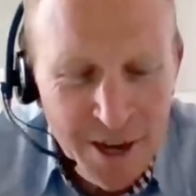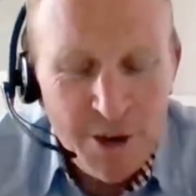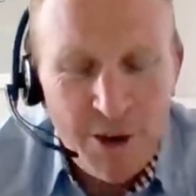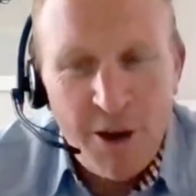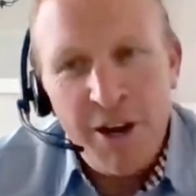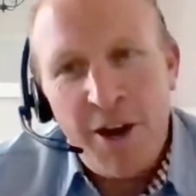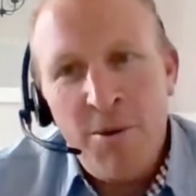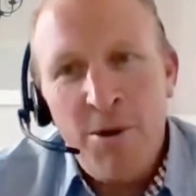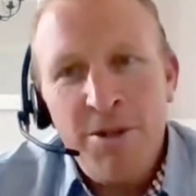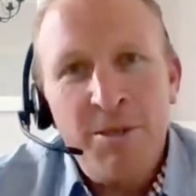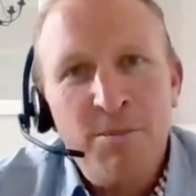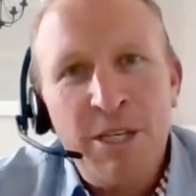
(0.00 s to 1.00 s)
Look, I
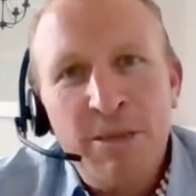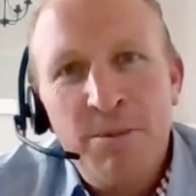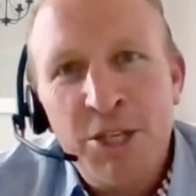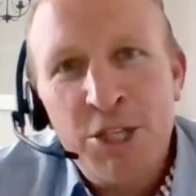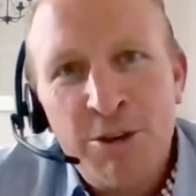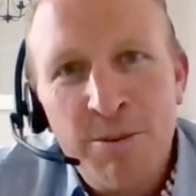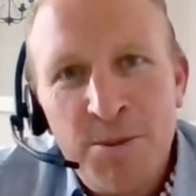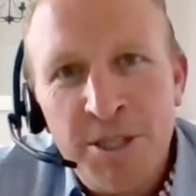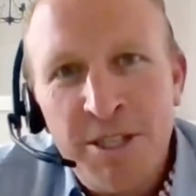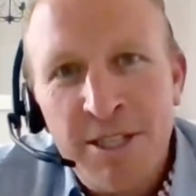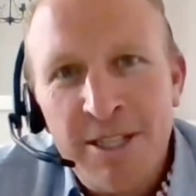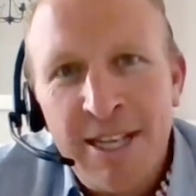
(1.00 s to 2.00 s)
wanted to bring a bit of
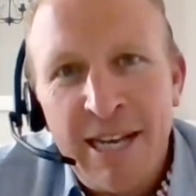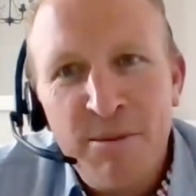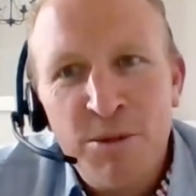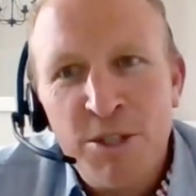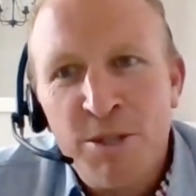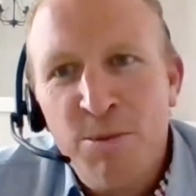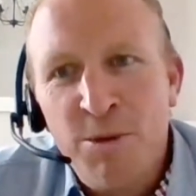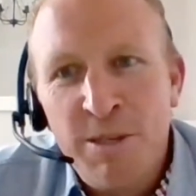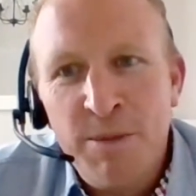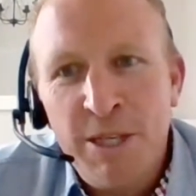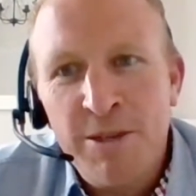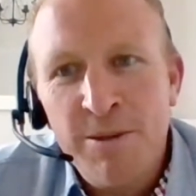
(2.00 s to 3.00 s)
scripture to the table this
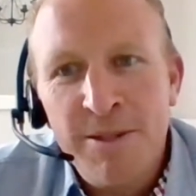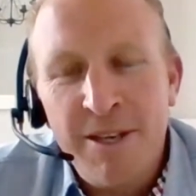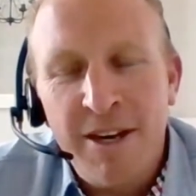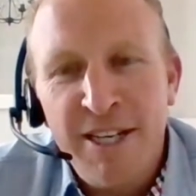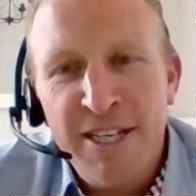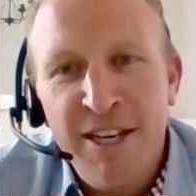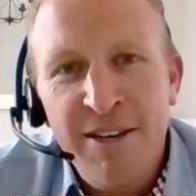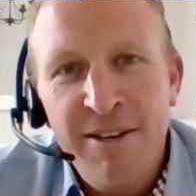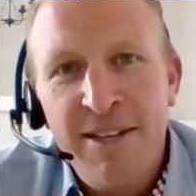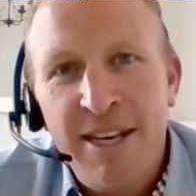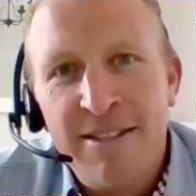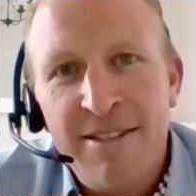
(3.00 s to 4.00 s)
morning, because I
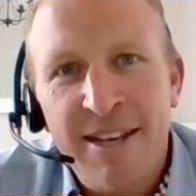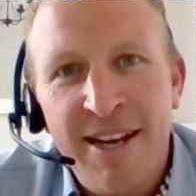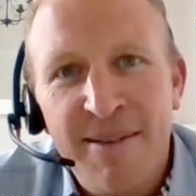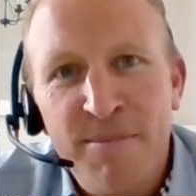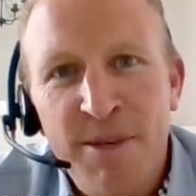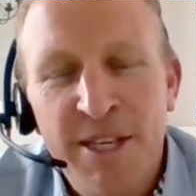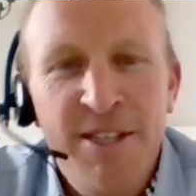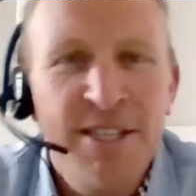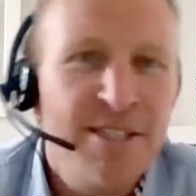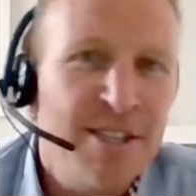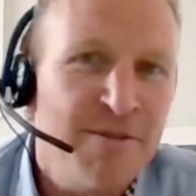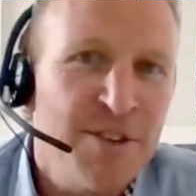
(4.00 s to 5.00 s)
know that in
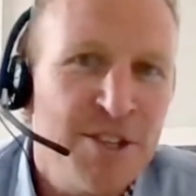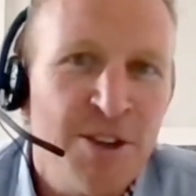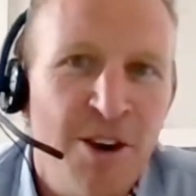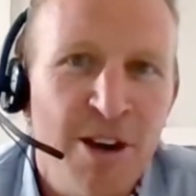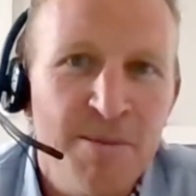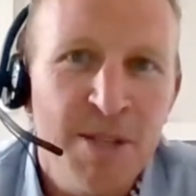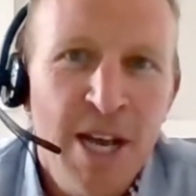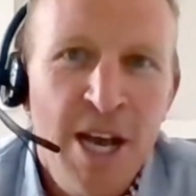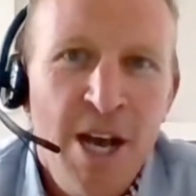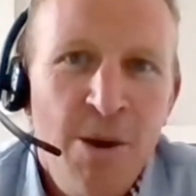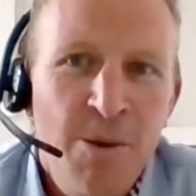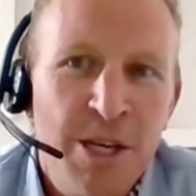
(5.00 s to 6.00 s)
these different times,
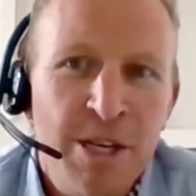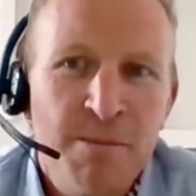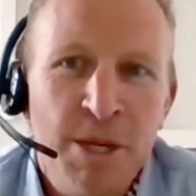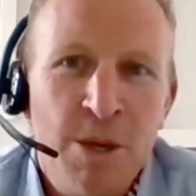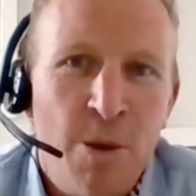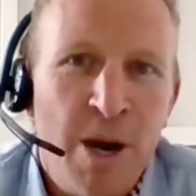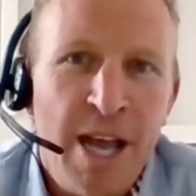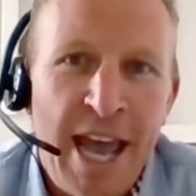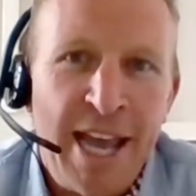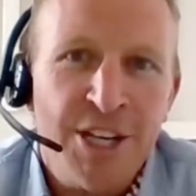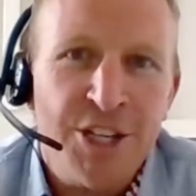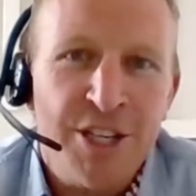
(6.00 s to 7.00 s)
we can be quite
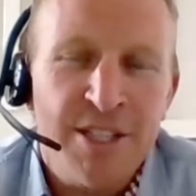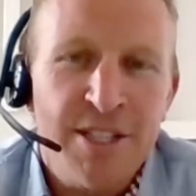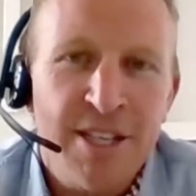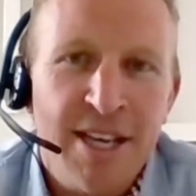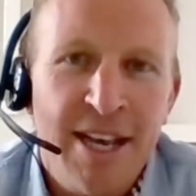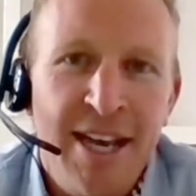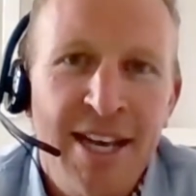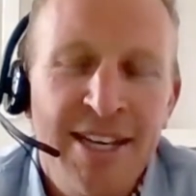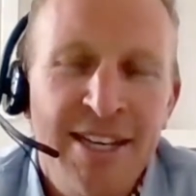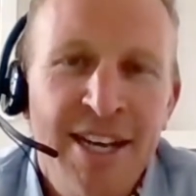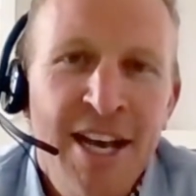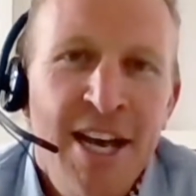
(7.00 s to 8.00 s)
anxious.
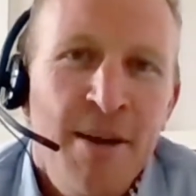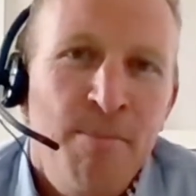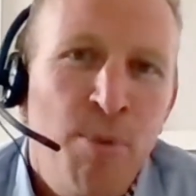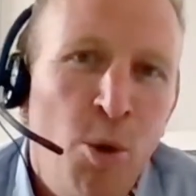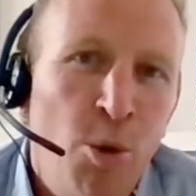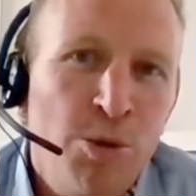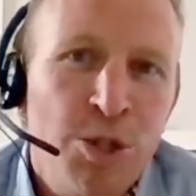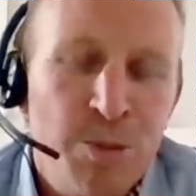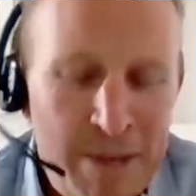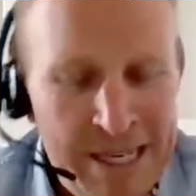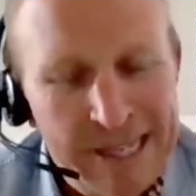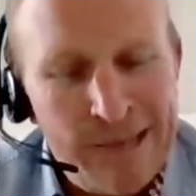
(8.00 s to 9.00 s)
And Paul
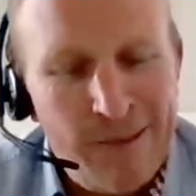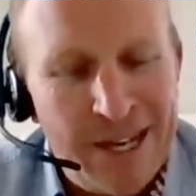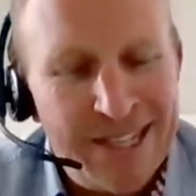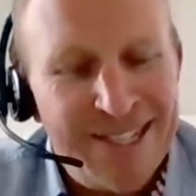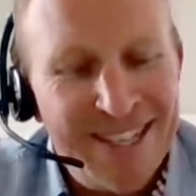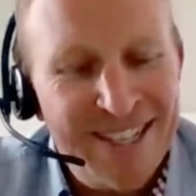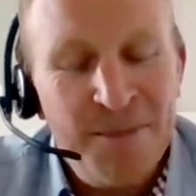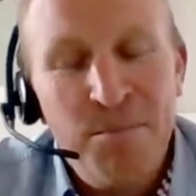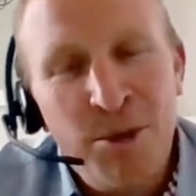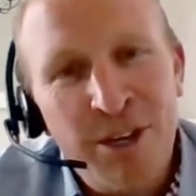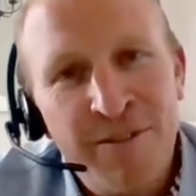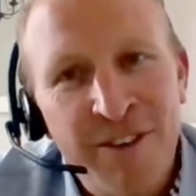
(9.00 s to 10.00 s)
speaks to us in the
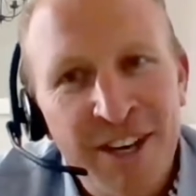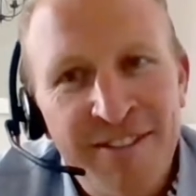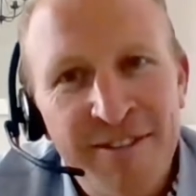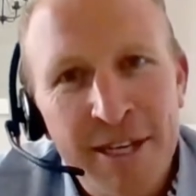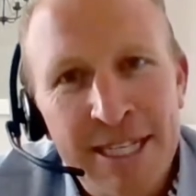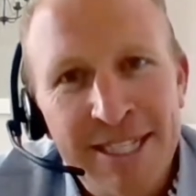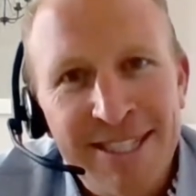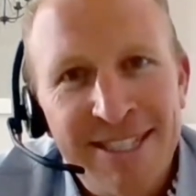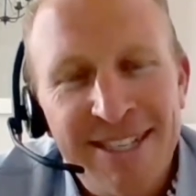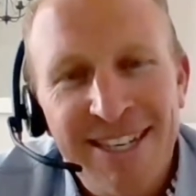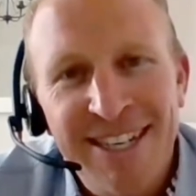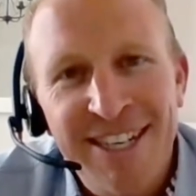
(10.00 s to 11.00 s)
book of
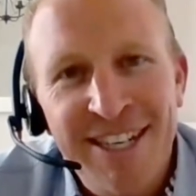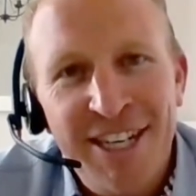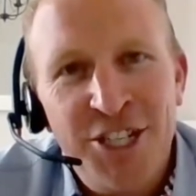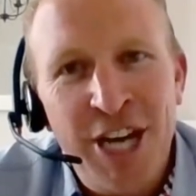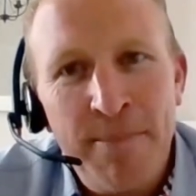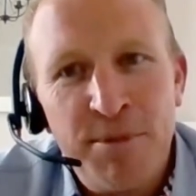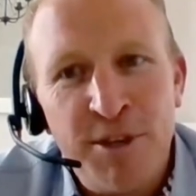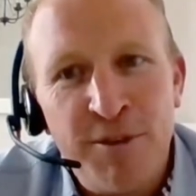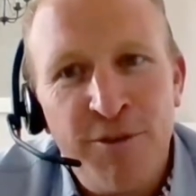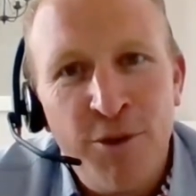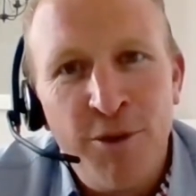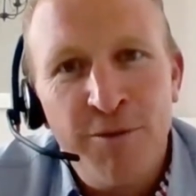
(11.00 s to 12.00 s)
Philippians in chapter
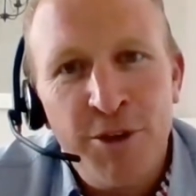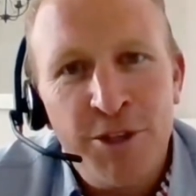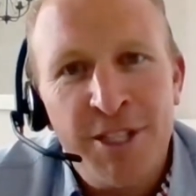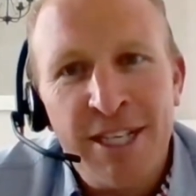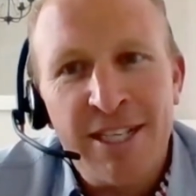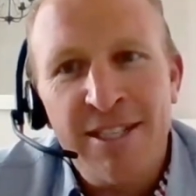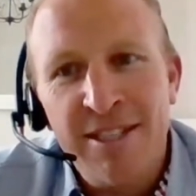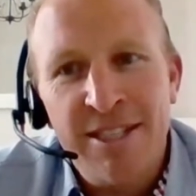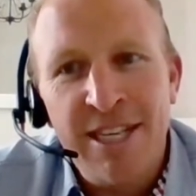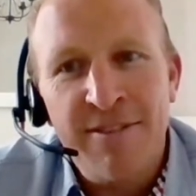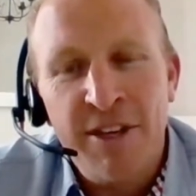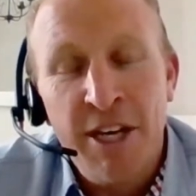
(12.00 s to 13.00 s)
4, verse 6 and
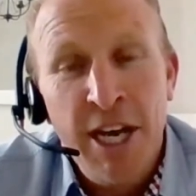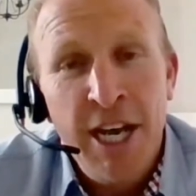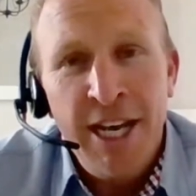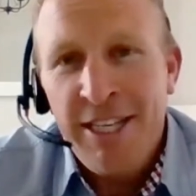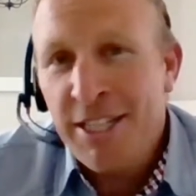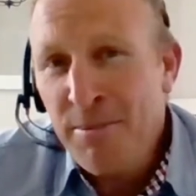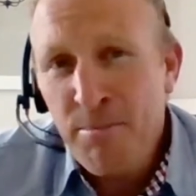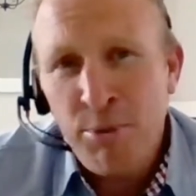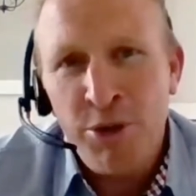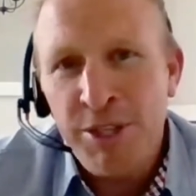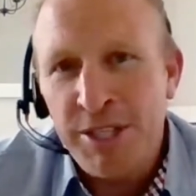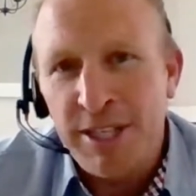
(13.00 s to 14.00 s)
7. He's in
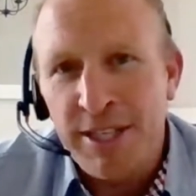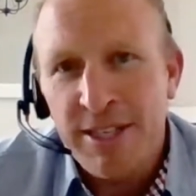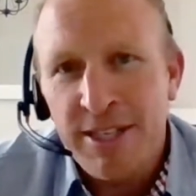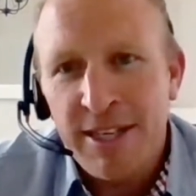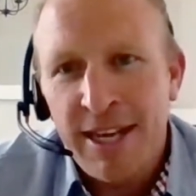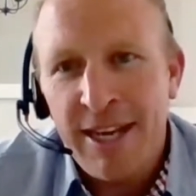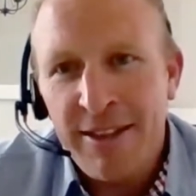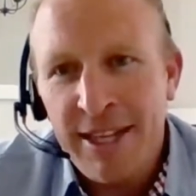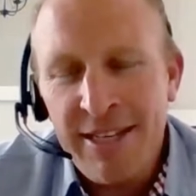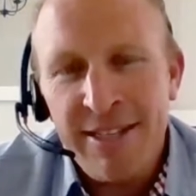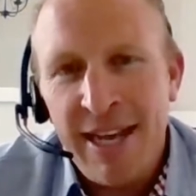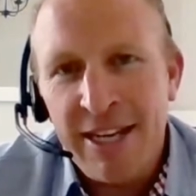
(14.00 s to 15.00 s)
prison, and
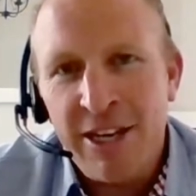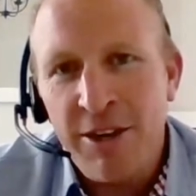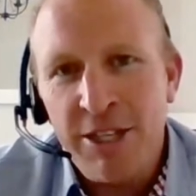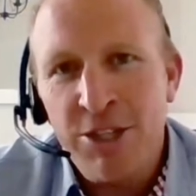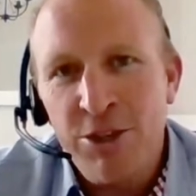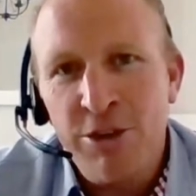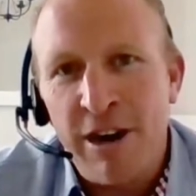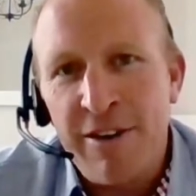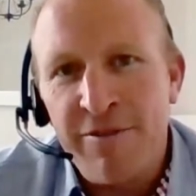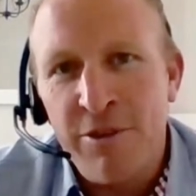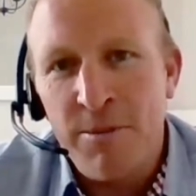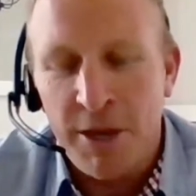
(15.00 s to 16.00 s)
things aren't going too
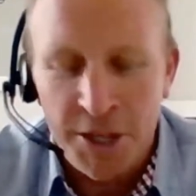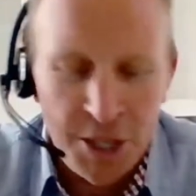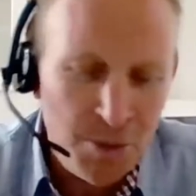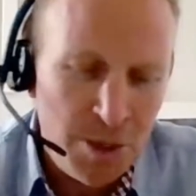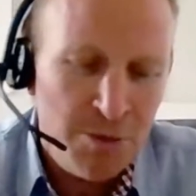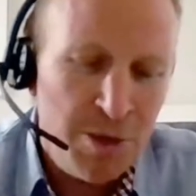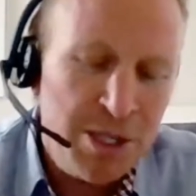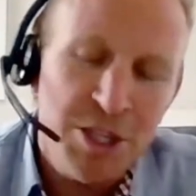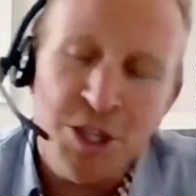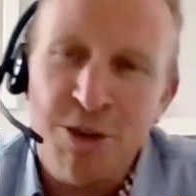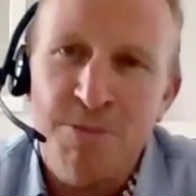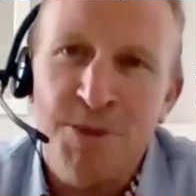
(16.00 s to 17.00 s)
great for him. And I just want to read
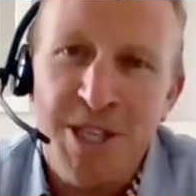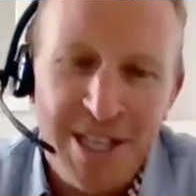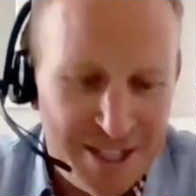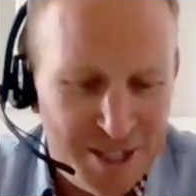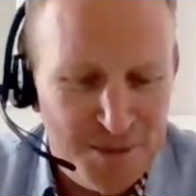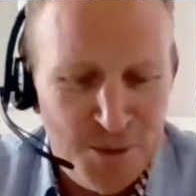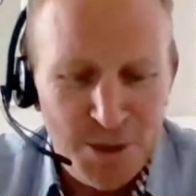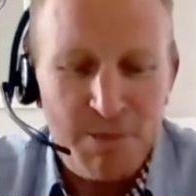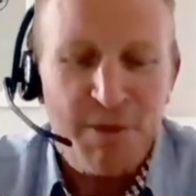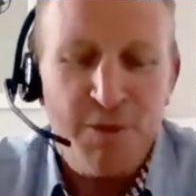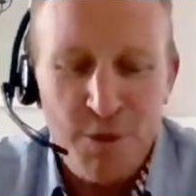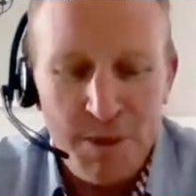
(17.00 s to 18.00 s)
the scripture here this
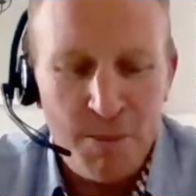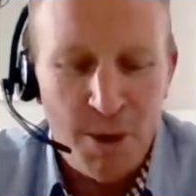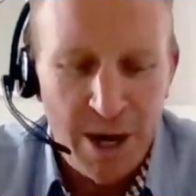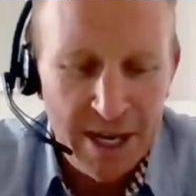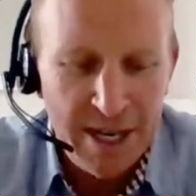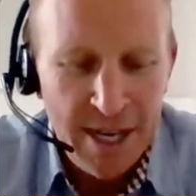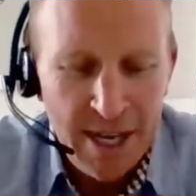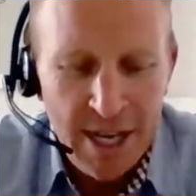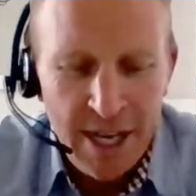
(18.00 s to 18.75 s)
morning before we pray.